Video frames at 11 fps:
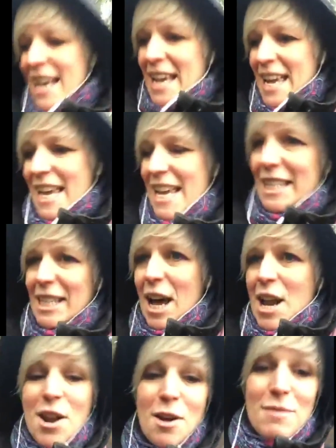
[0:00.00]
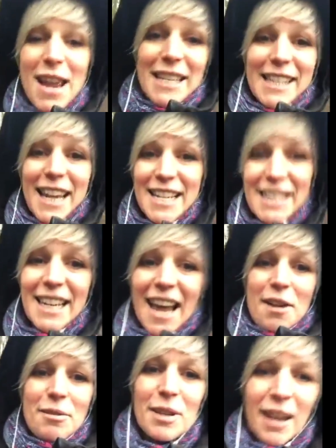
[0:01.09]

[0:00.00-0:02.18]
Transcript: is no naysayers allowed.